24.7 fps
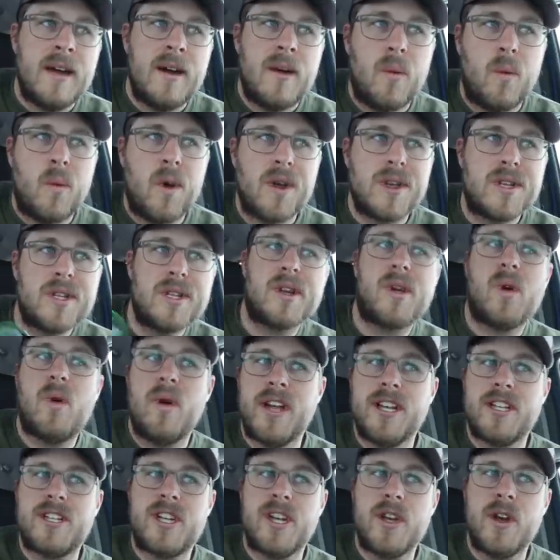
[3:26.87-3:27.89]
want to
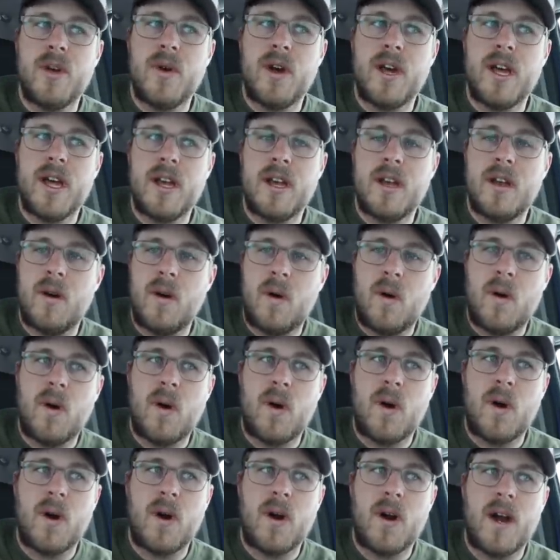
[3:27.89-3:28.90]
quit chewing,
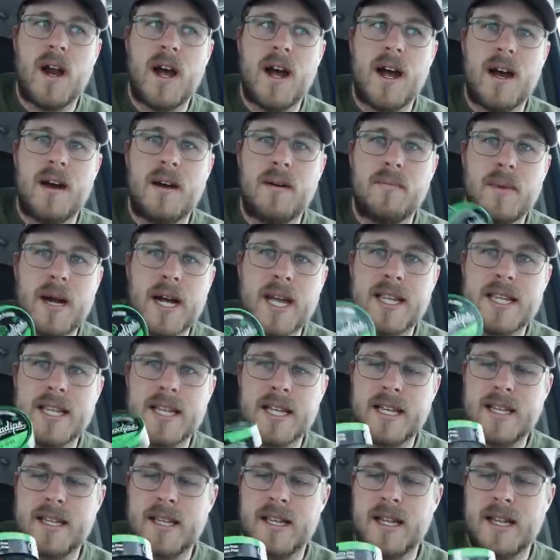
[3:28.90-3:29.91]
or might
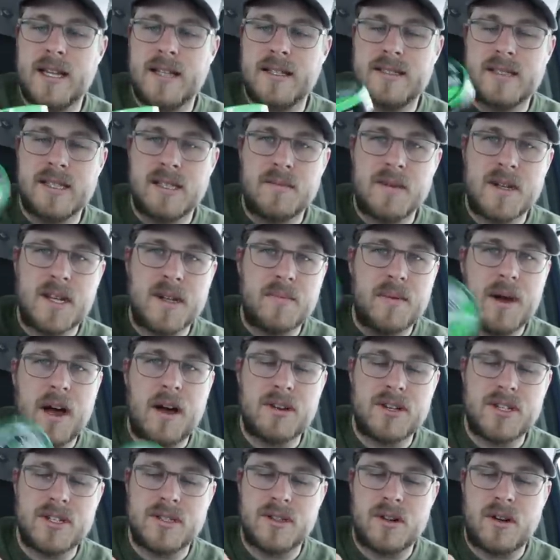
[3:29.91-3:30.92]
think that CBD
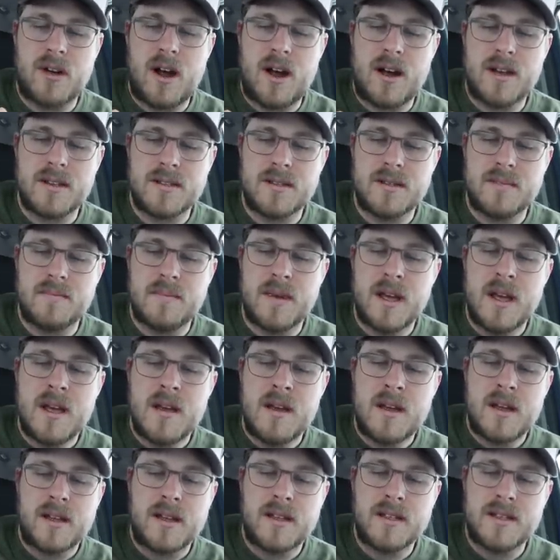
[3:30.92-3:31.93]
pouches are awesome
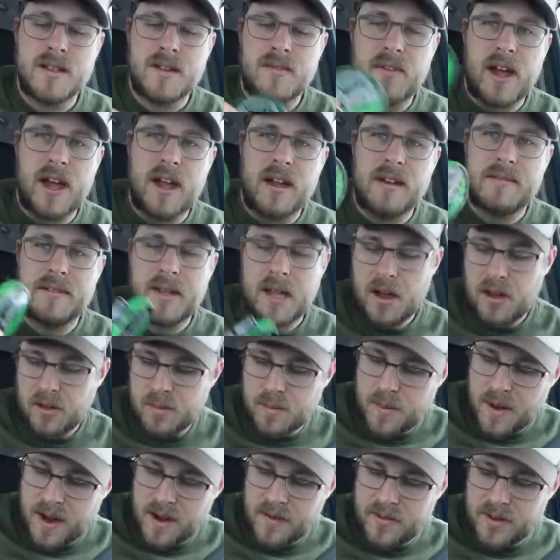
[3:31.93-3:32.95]
because they've got
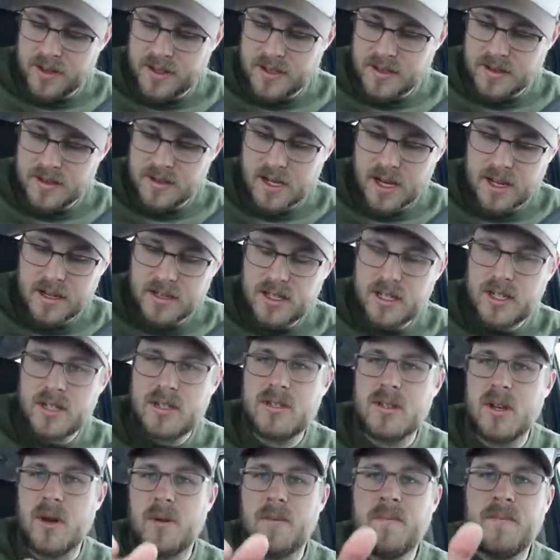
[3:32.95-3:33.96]
health benefits and such.
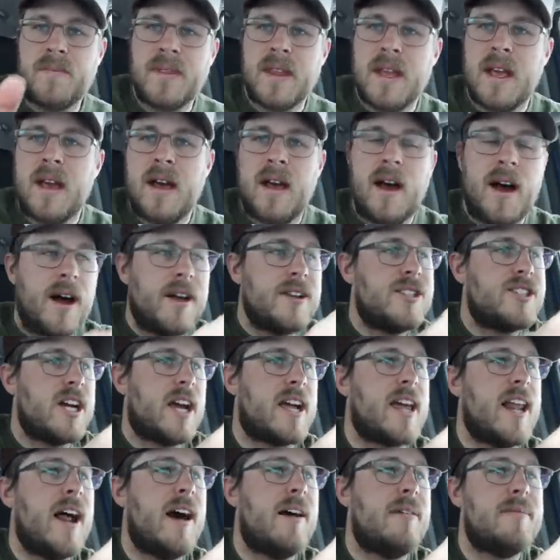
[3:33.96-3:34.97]
So
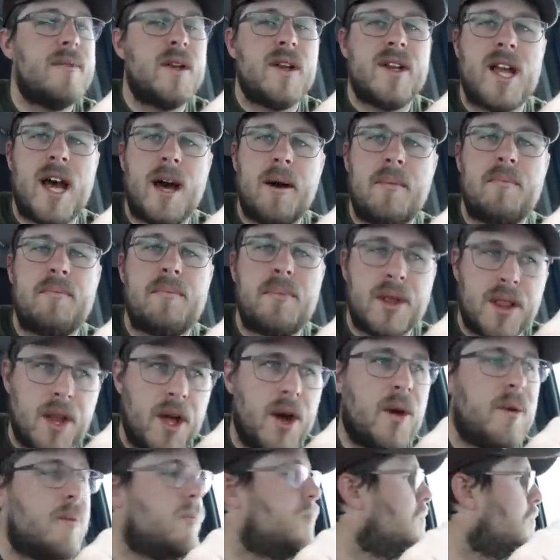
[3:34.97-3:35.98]
check it out down
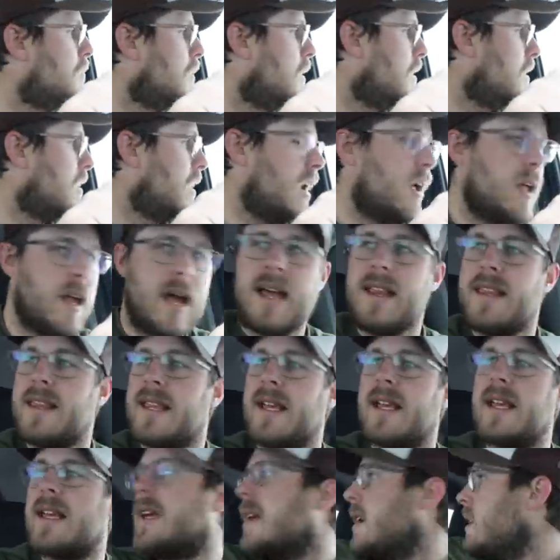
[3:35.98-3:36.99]
below. But I
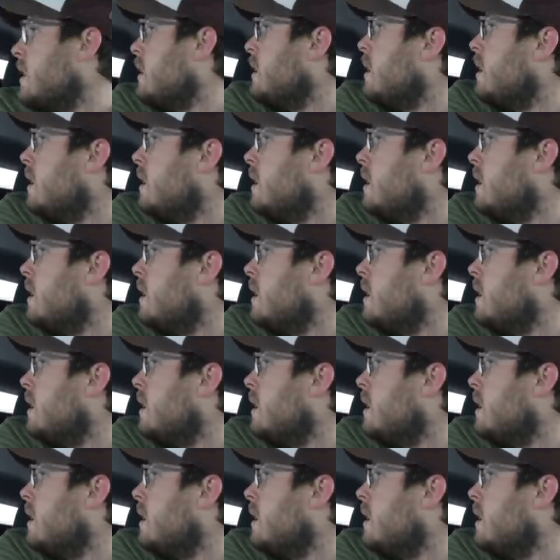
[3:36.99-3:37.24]
think